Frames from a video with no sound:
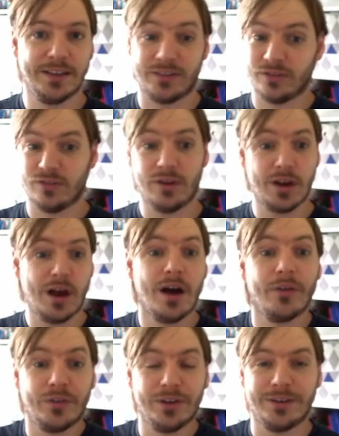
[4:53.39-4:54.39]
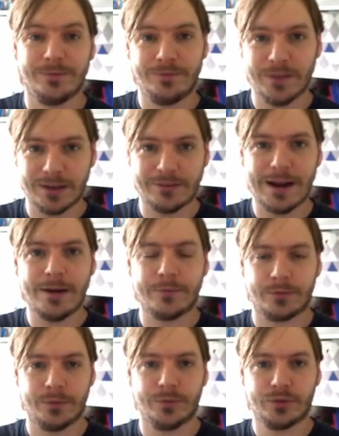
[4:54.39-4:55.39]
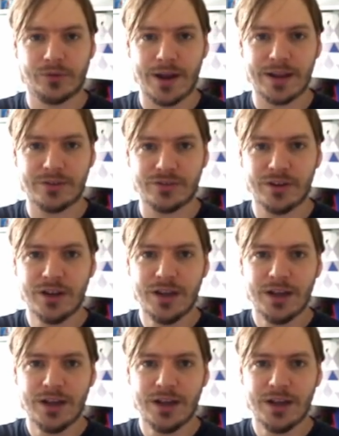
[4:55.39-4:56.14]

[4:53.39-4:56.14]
This is not a hard thing to figure out from scratch,